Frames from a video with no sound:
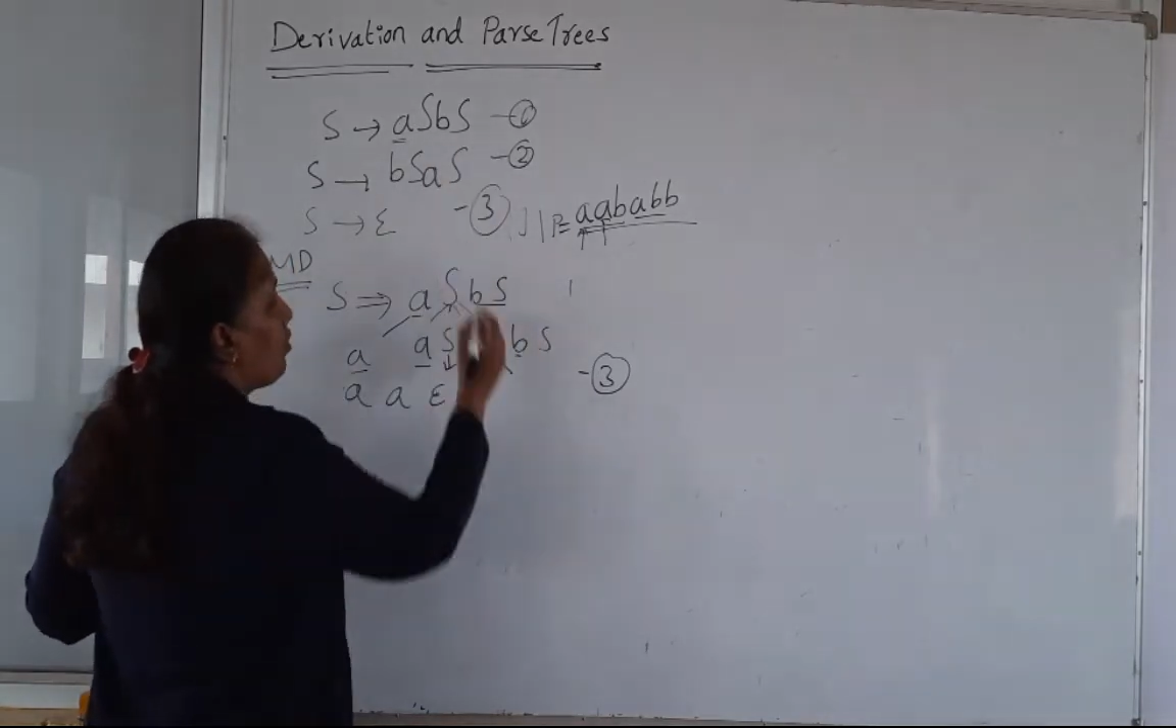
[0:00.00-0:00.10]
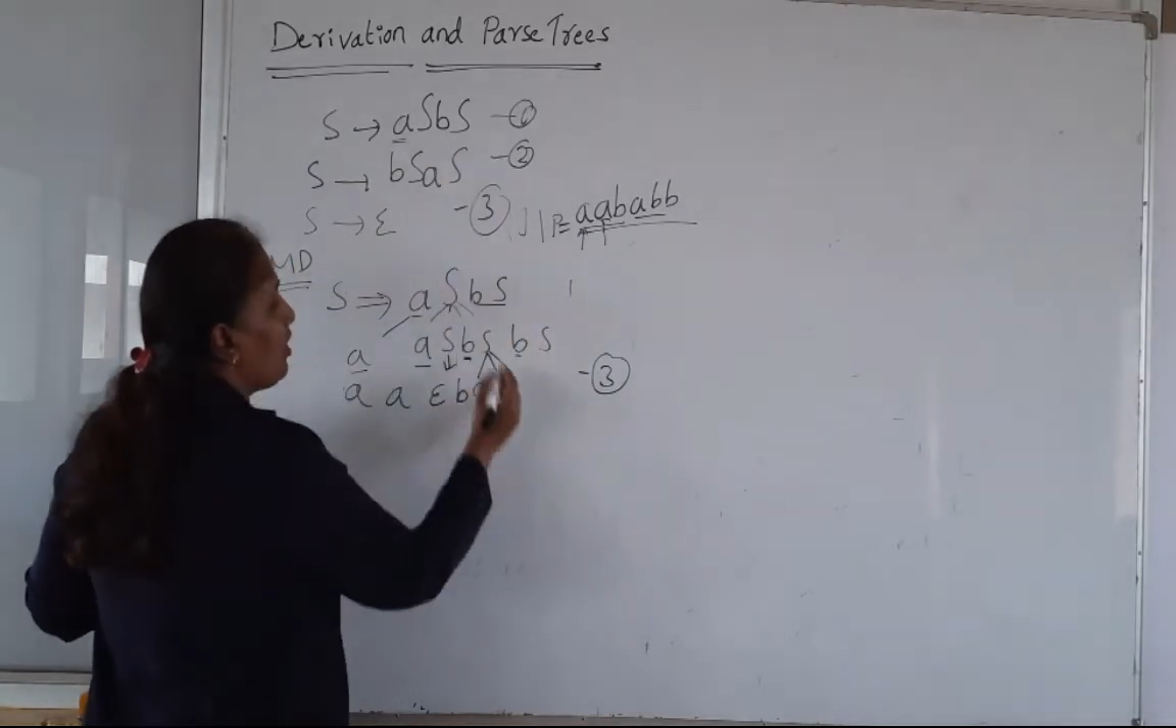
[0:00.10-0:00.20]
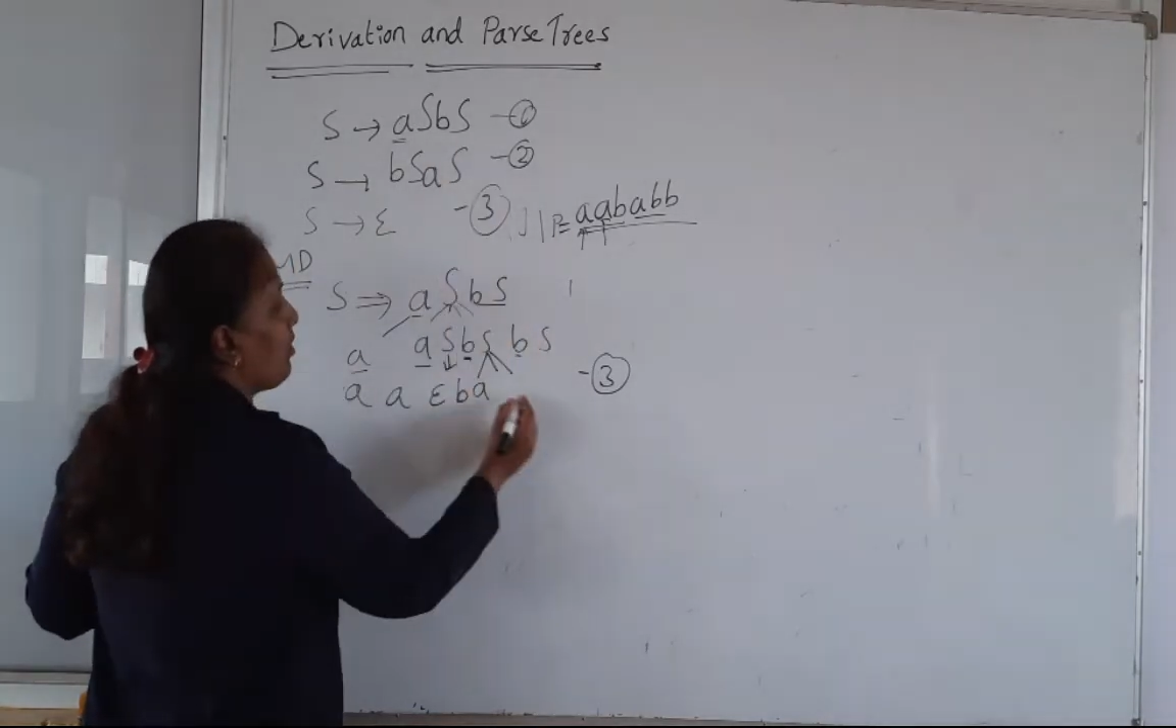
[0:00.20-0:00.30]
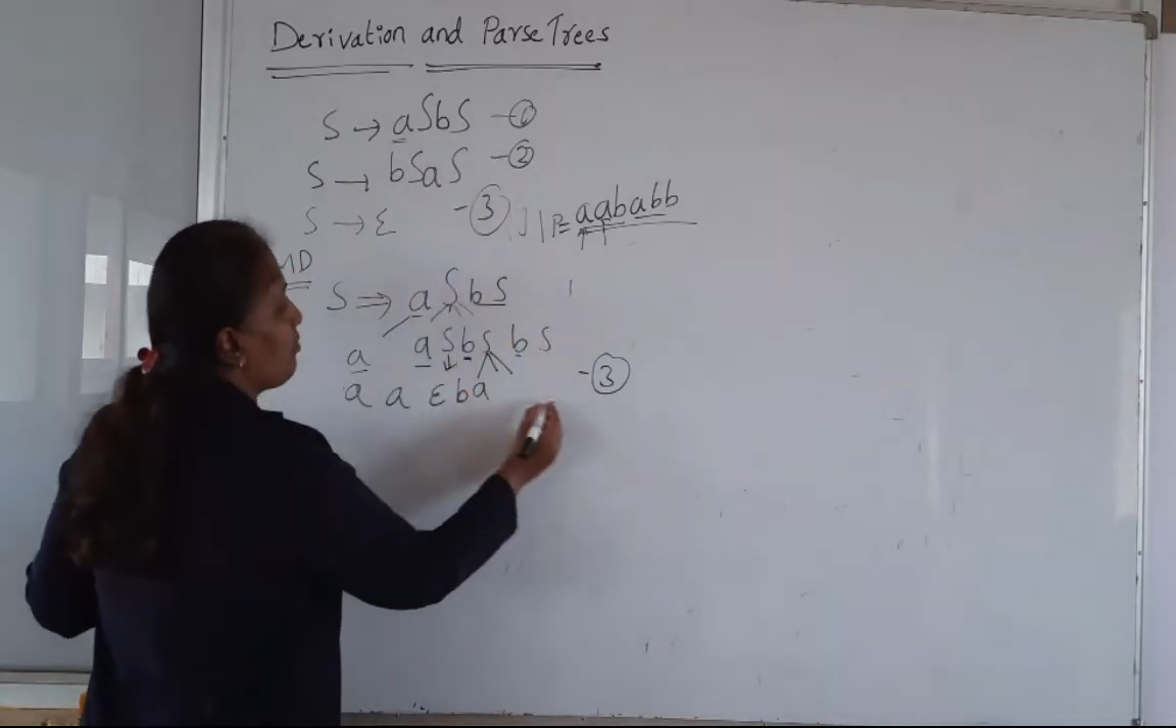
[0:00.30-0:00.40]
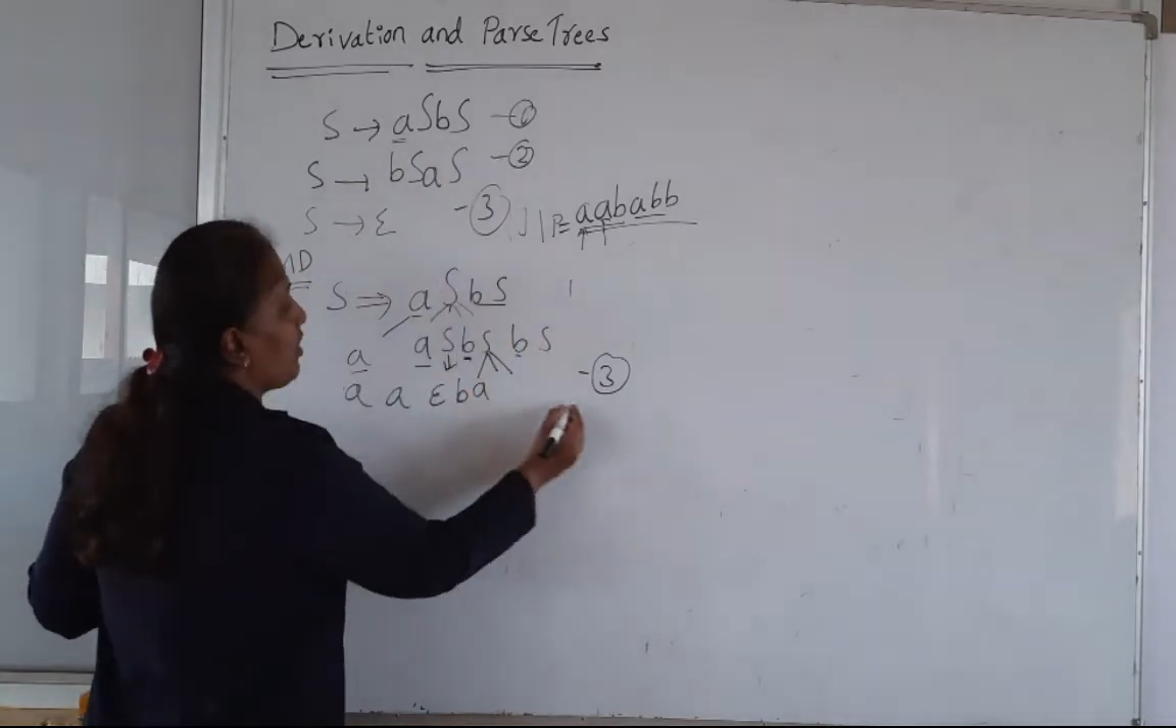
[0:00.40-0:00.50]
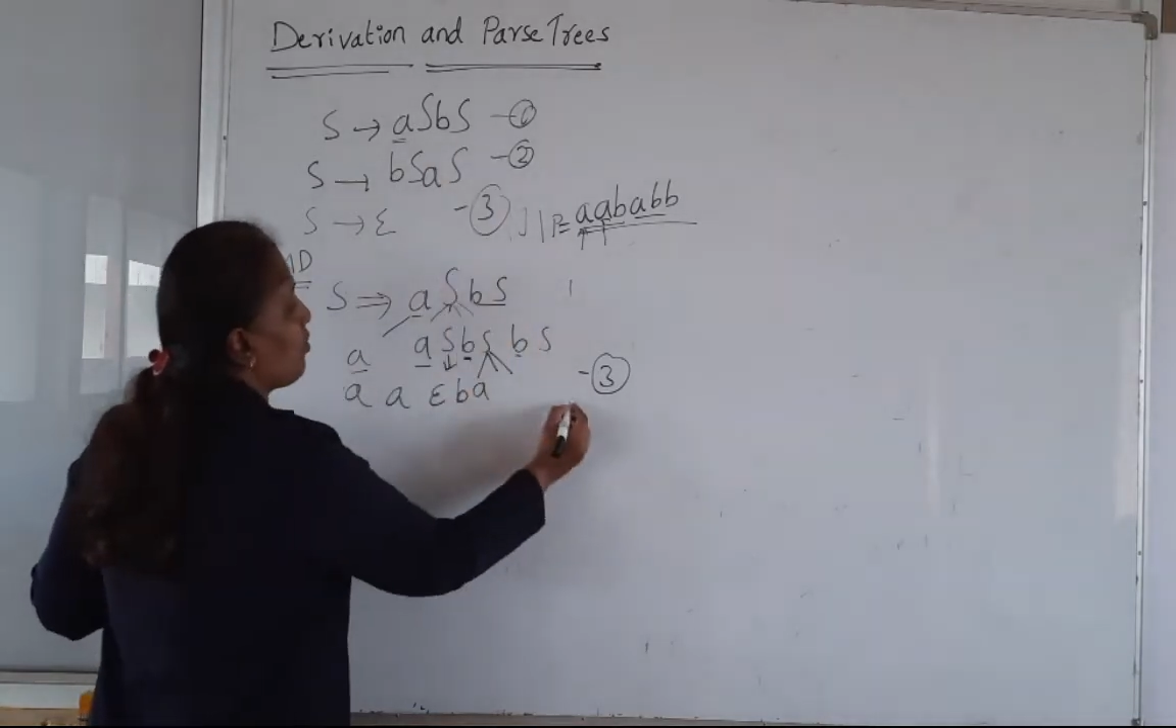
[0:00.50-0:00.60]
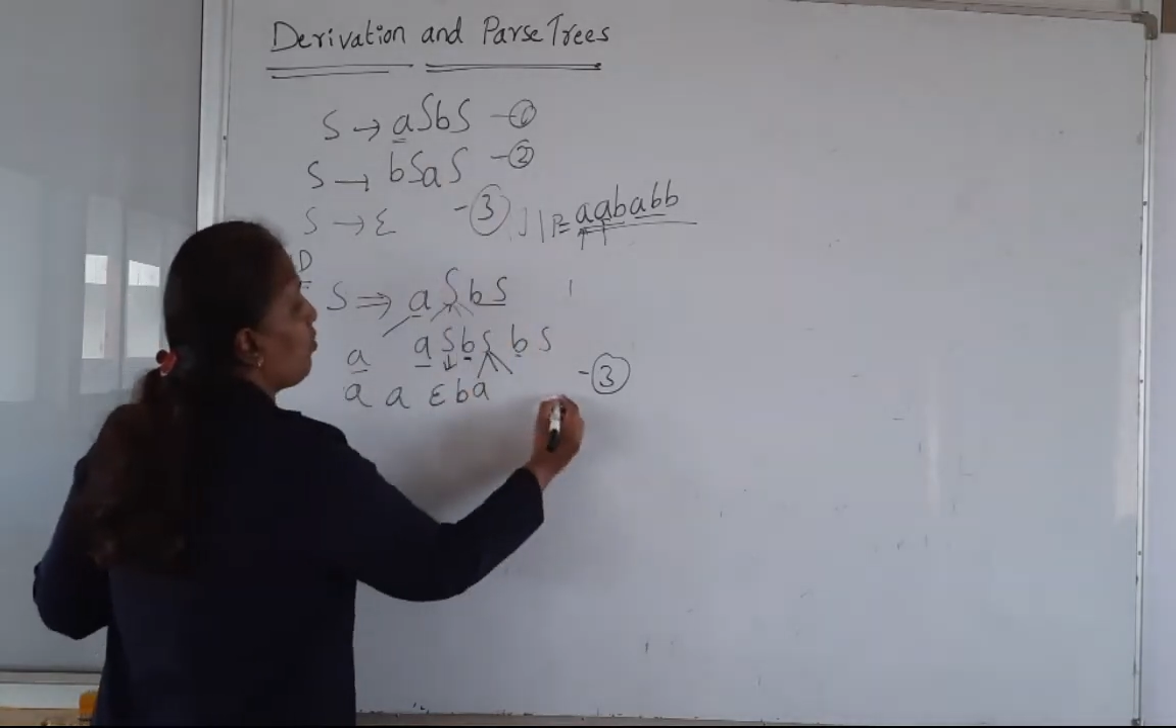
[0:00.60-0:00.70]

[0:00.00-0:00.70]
rule number